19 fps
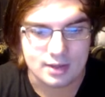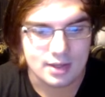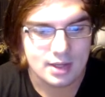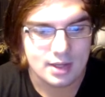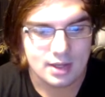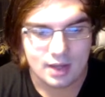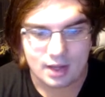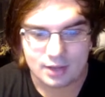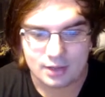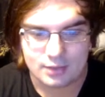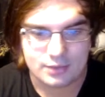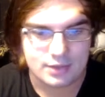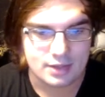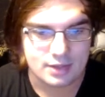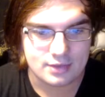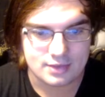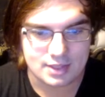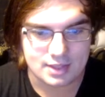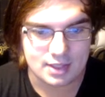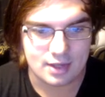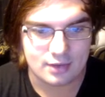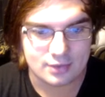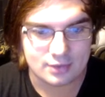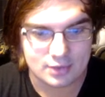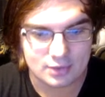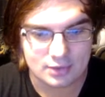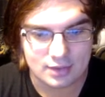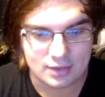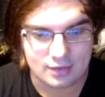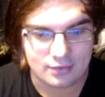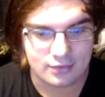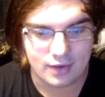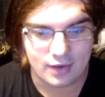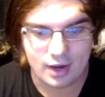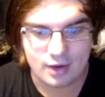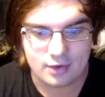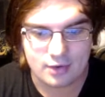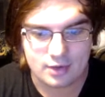I don't think there's any alternative
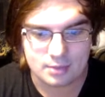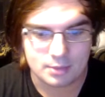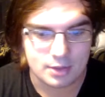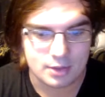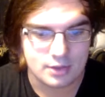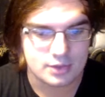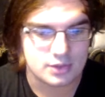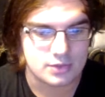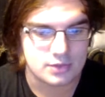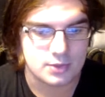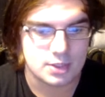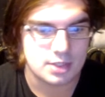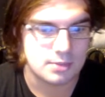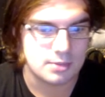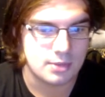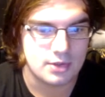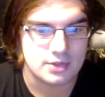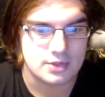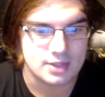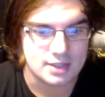firing modes or switching modes in this,